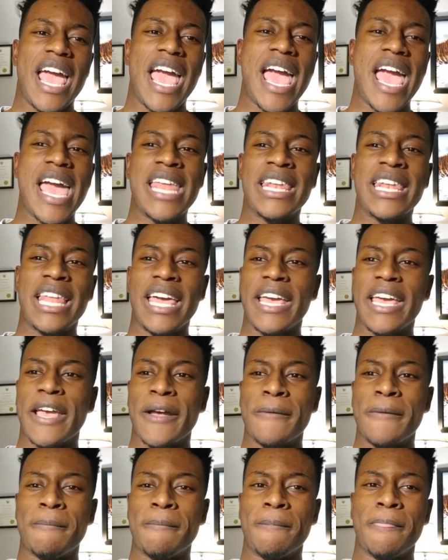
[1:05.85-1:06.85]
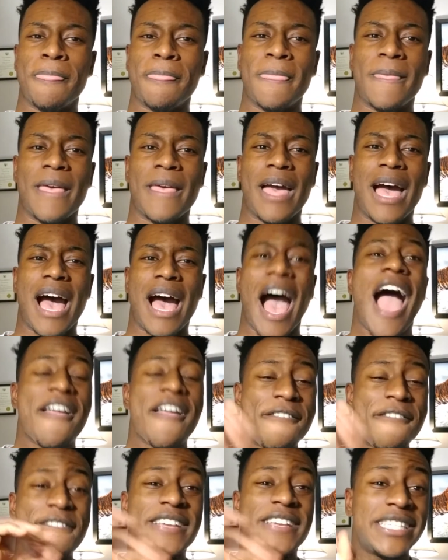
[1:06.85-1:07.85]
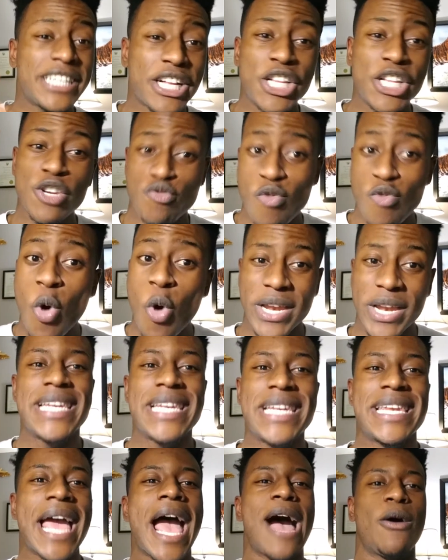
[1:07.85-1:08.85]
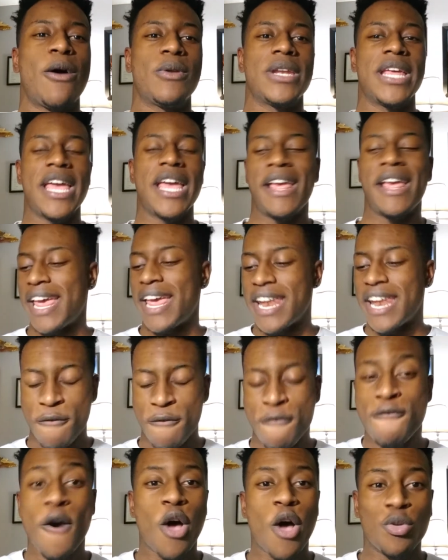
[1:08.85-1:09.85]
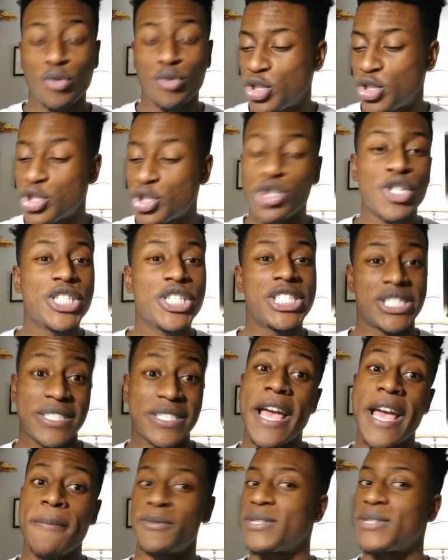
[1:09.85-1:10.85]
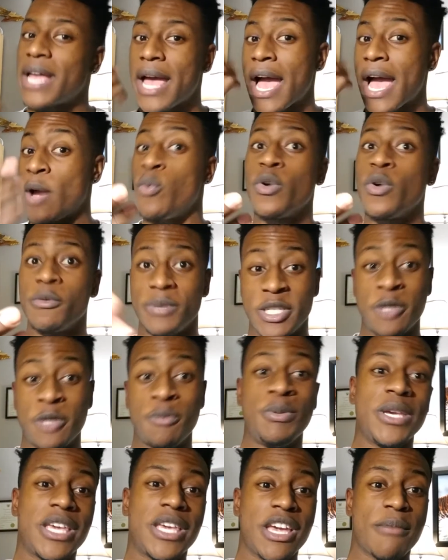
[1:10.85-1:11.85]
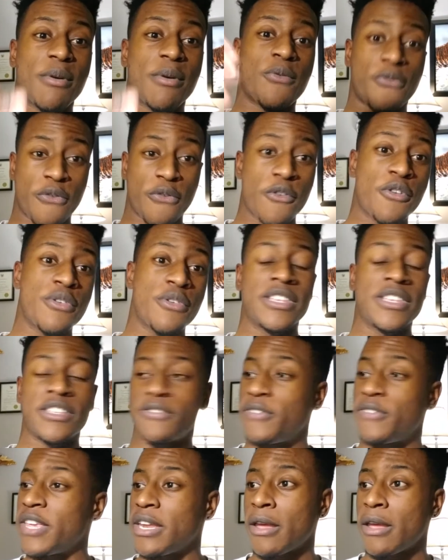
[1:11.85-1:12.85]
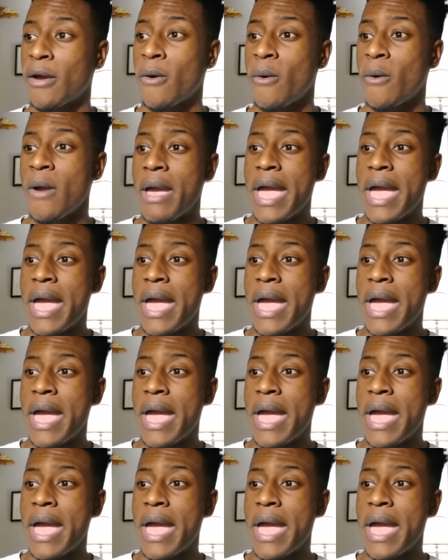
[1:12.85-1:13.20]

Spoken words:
And like, I physically wrote it down and I followed certain steps that I will be speaking about further in this video.